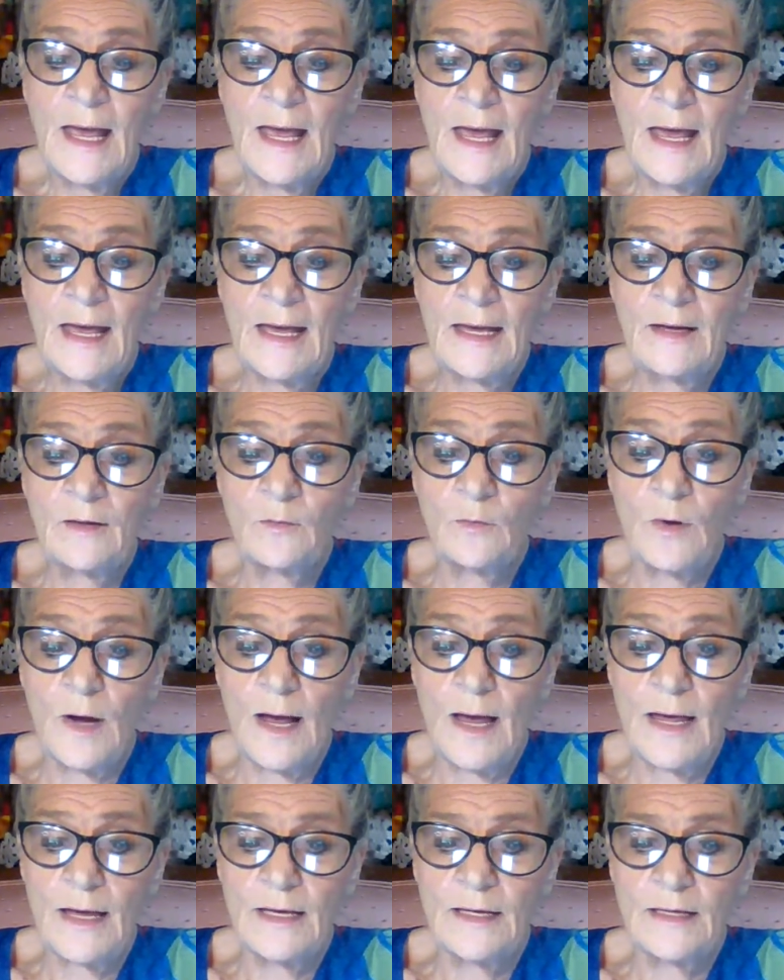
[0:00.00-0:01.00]
and
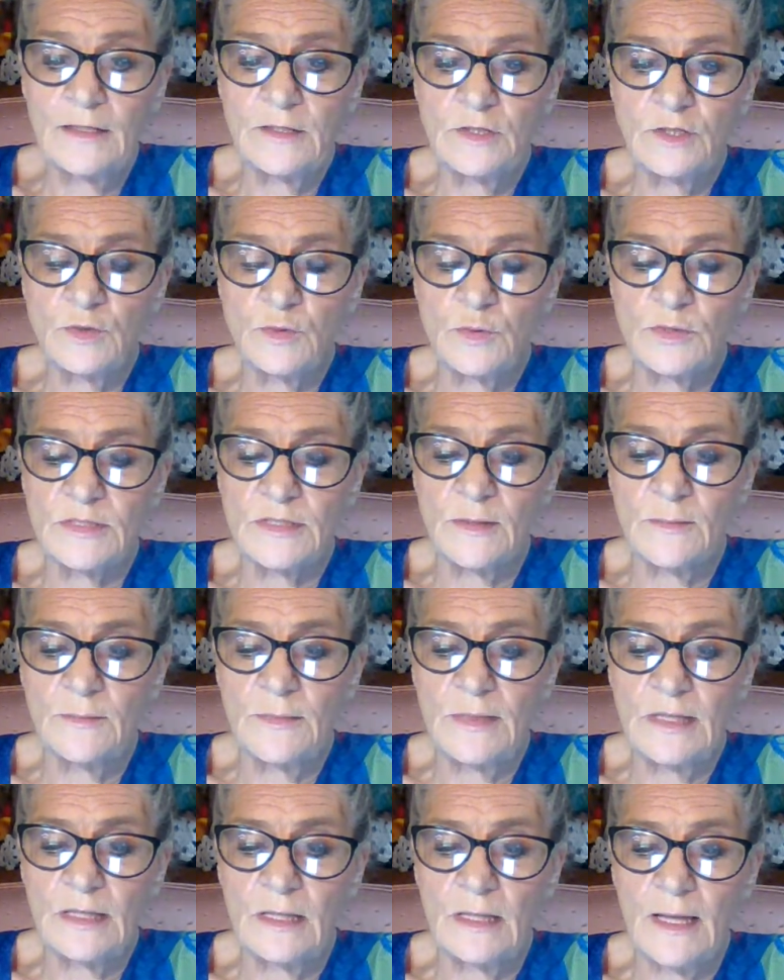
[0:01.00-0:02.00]
rage, was a
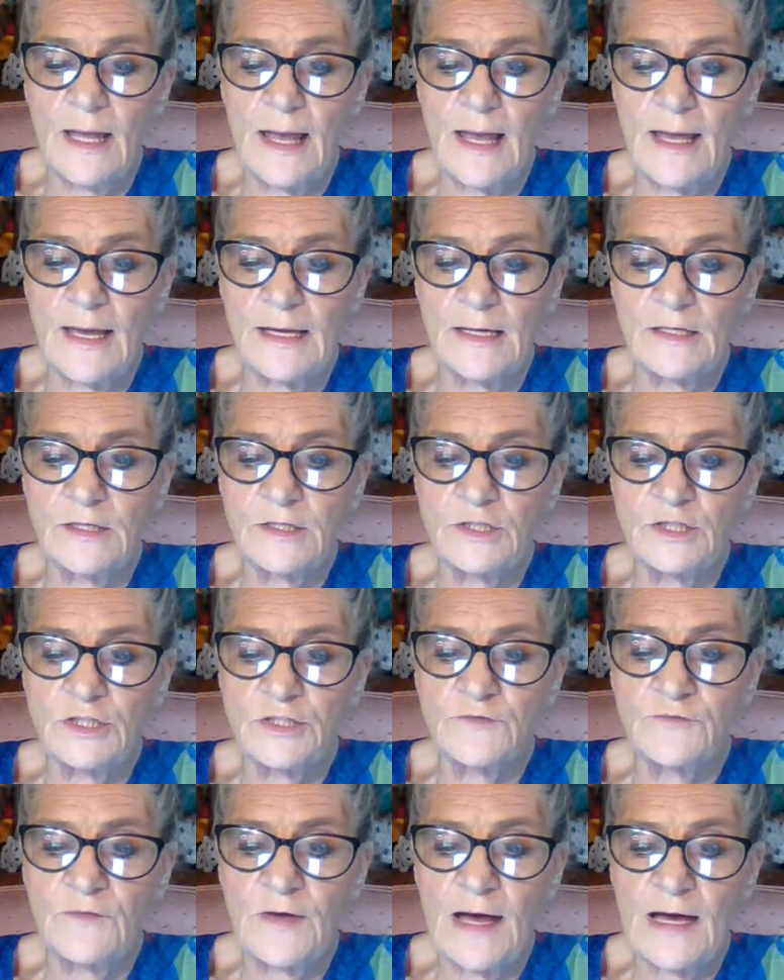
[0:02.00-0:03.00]

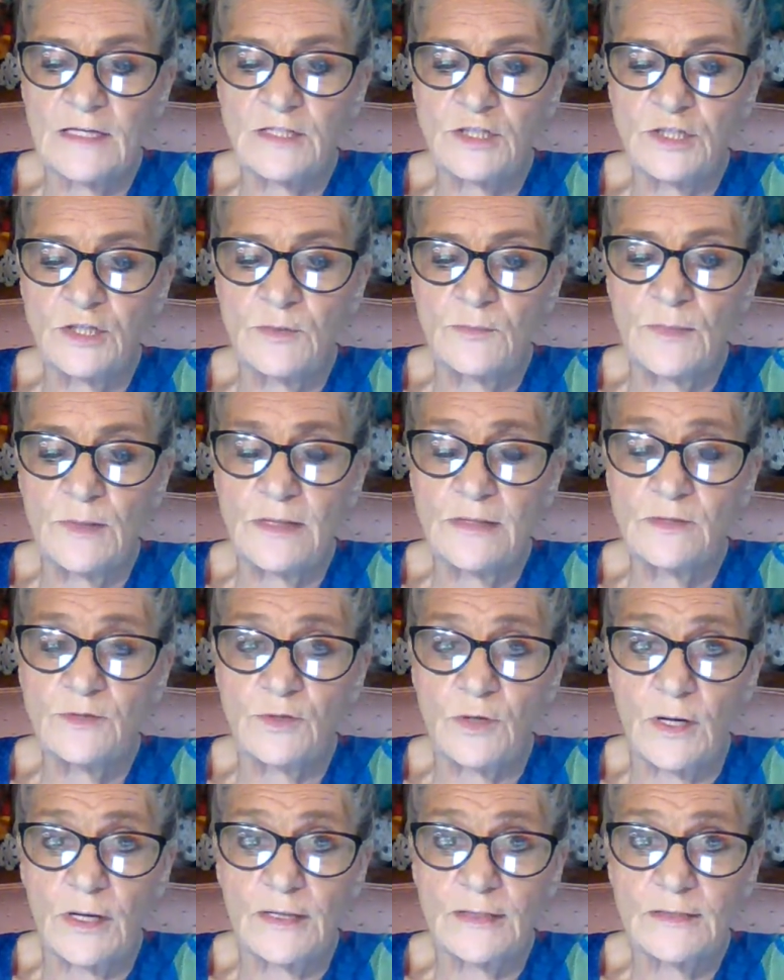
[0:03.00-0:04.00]
middle-aged, fashionably
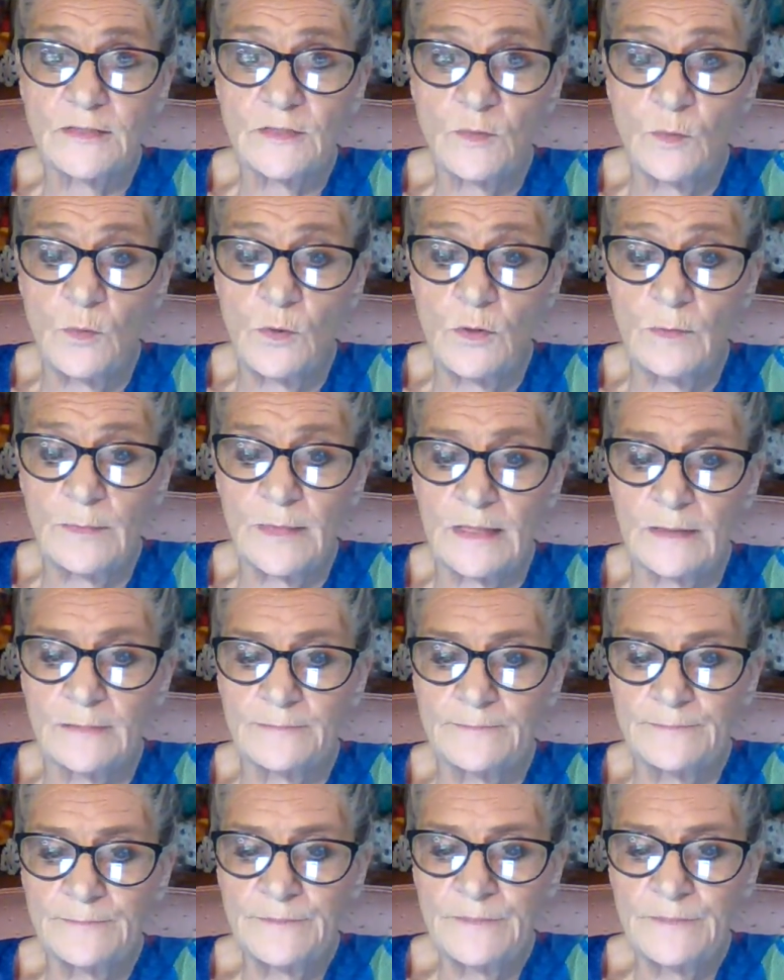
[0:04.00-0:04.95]
dressed woman.